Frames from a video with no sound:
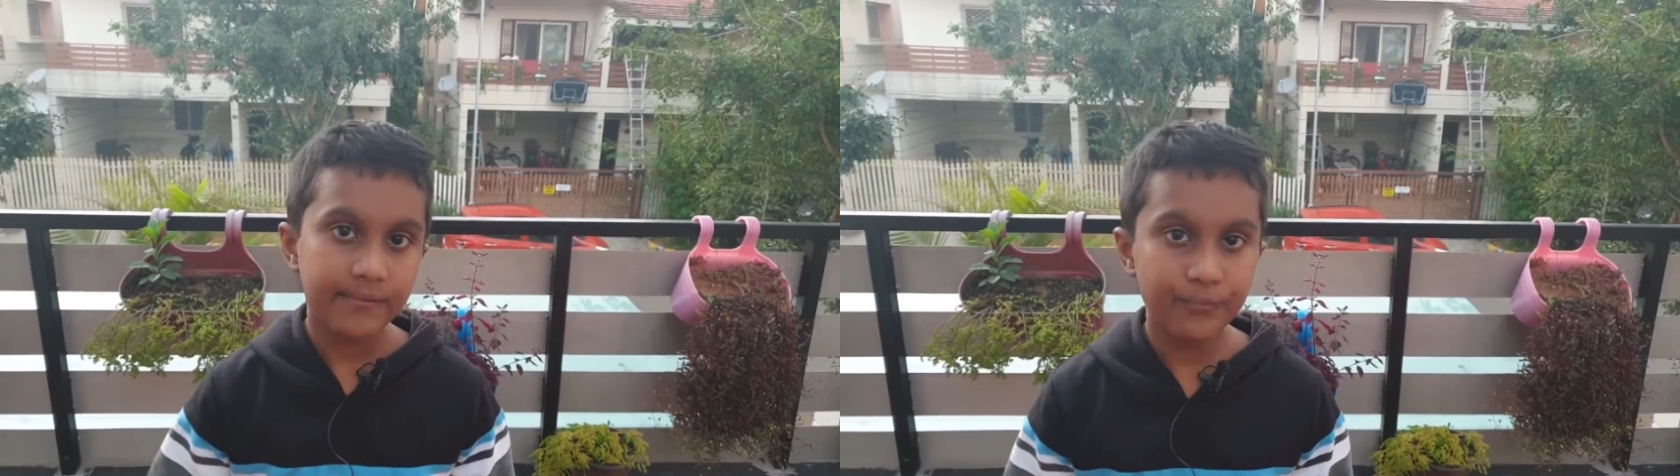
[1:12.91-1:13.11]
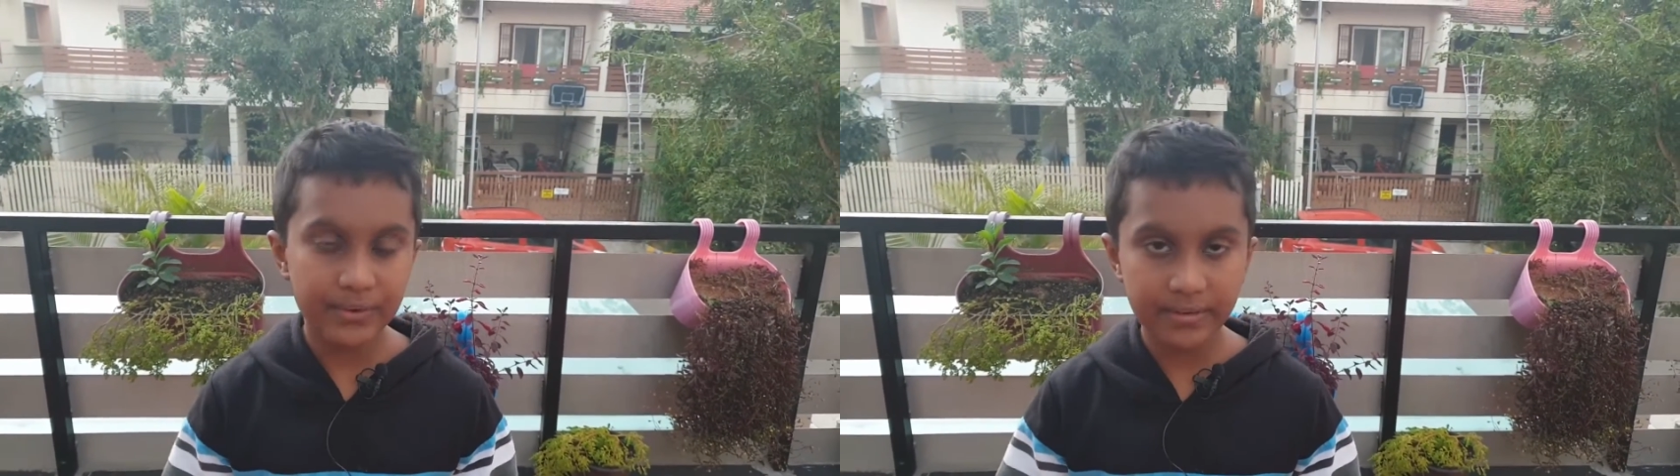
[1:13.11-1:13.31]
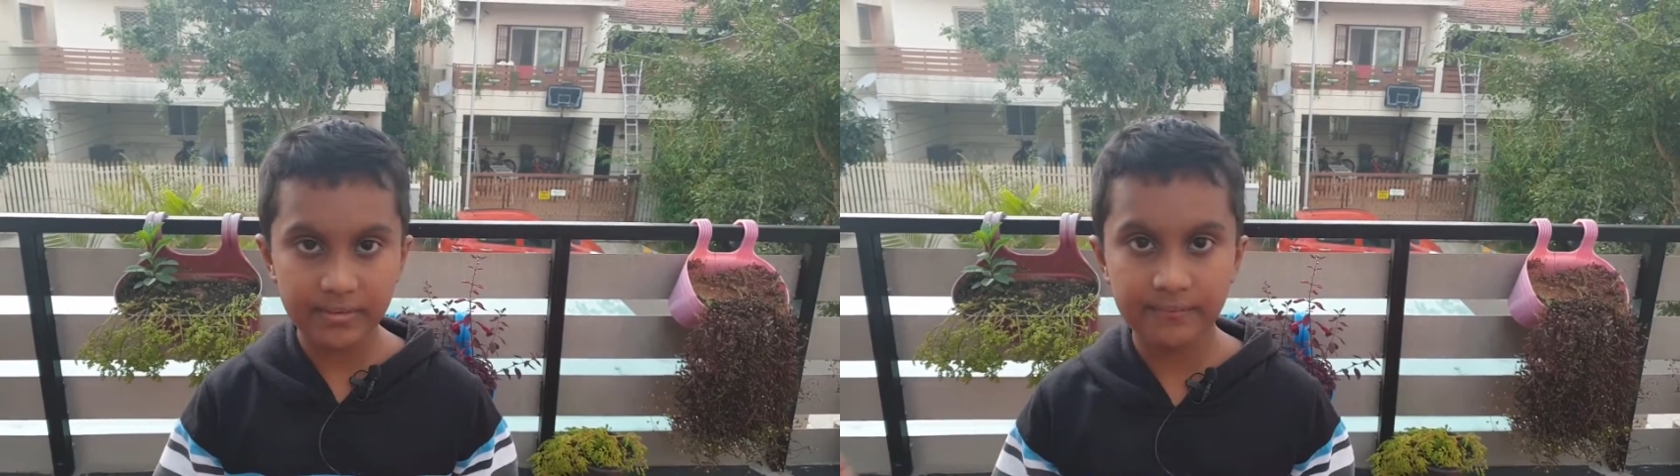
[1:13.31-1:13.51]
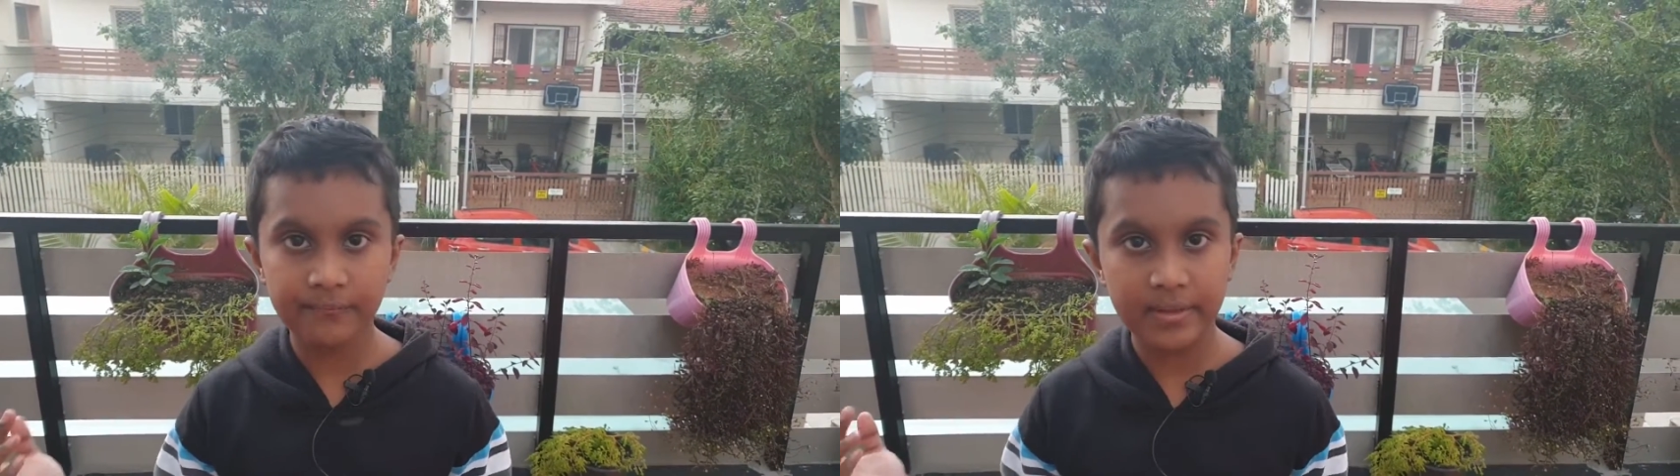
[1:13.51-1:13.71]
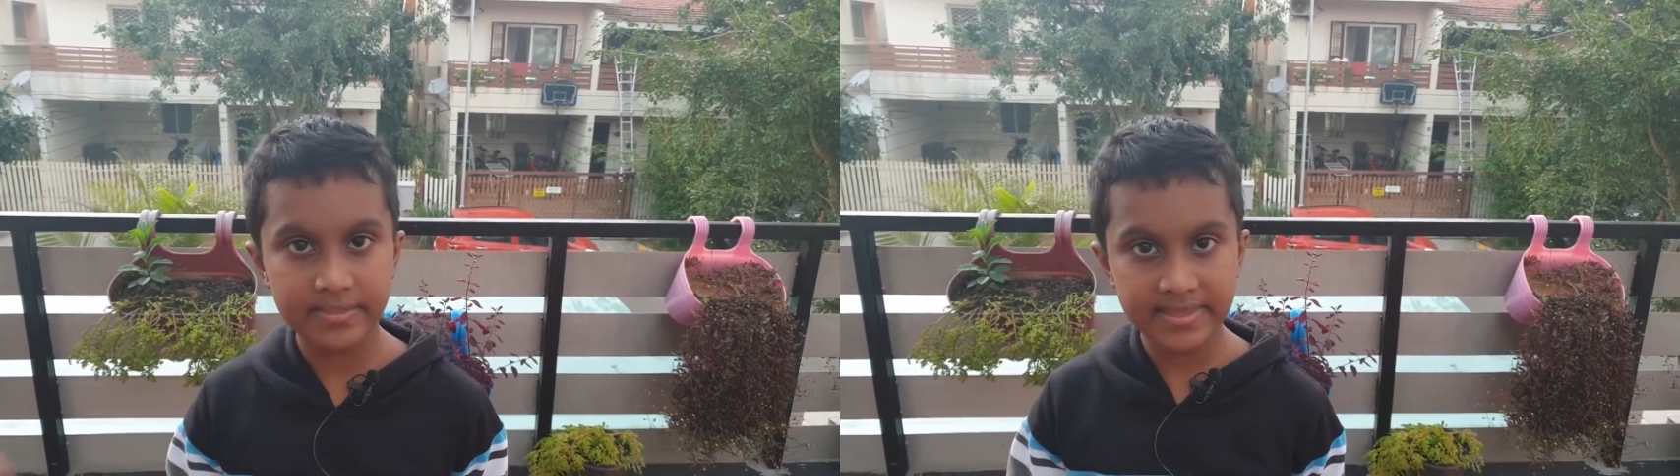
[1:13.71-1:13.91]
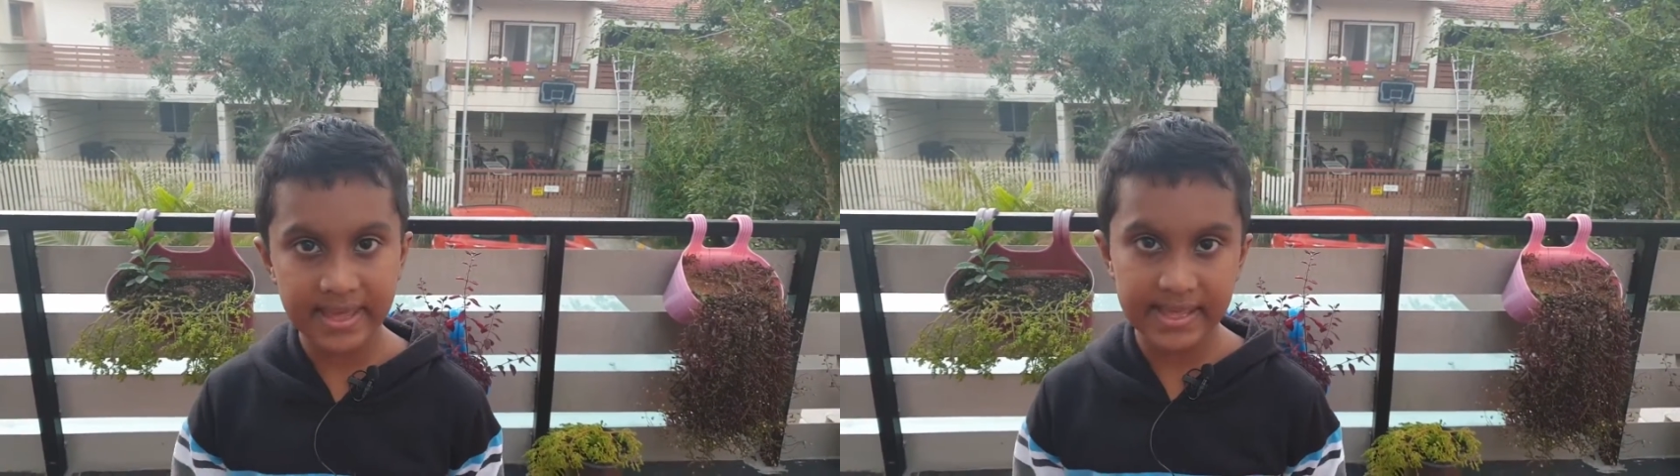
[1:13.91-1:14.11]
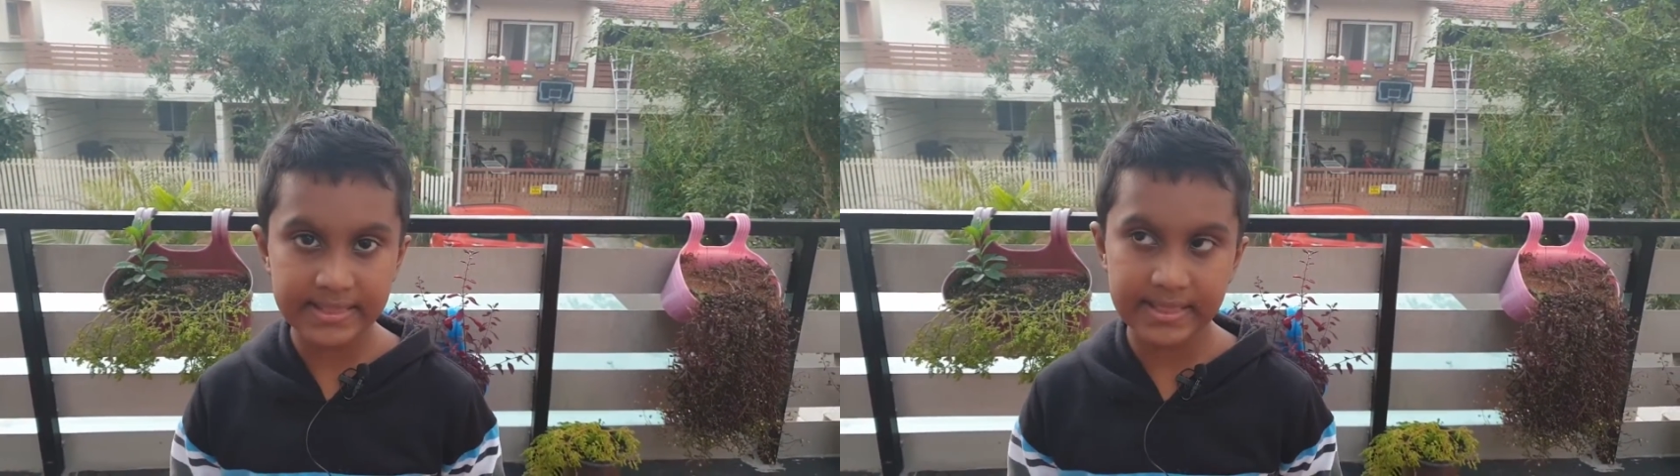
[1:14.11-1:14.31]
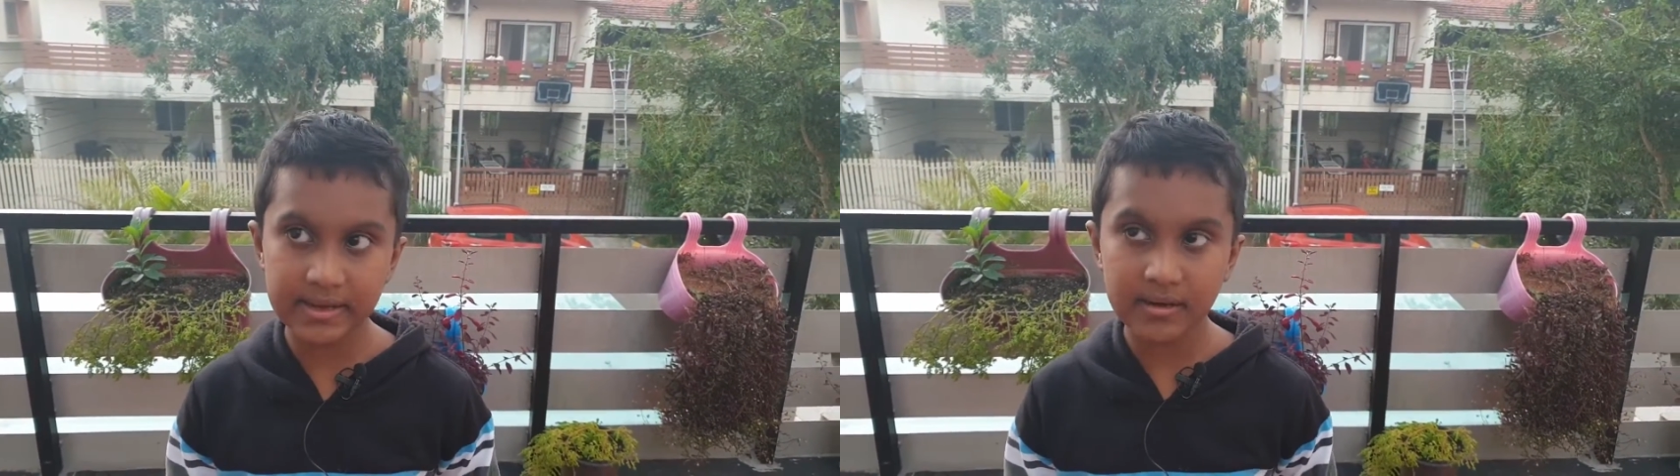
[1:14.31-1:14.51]
were
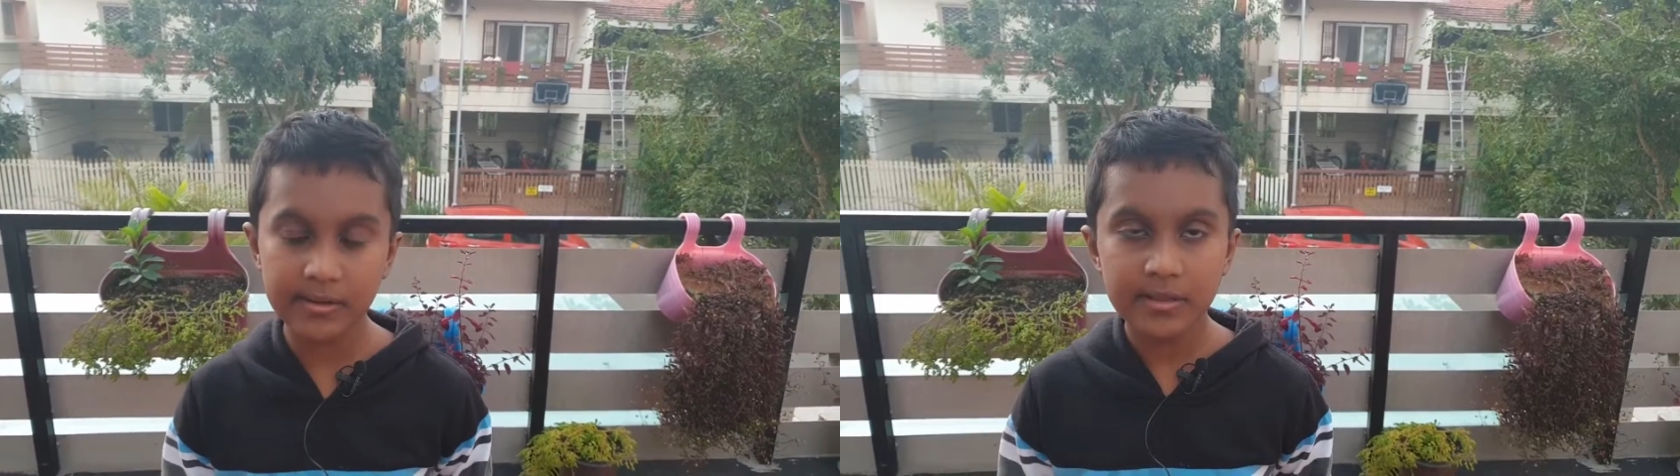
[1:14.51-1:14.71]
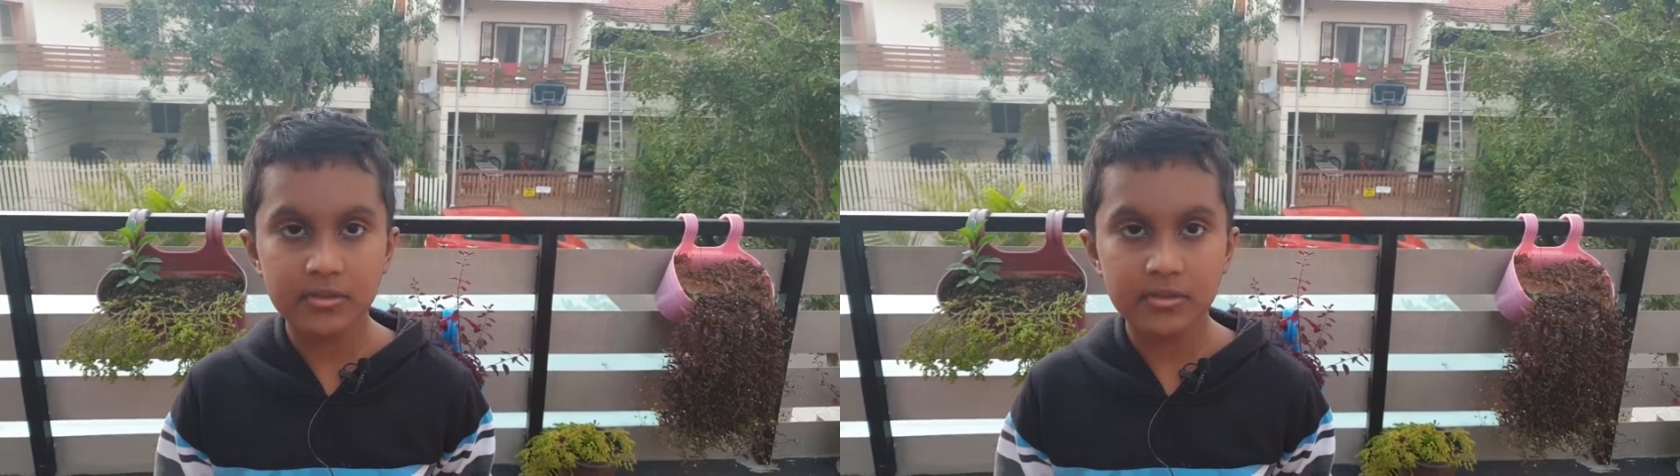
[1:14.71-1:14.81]
staying there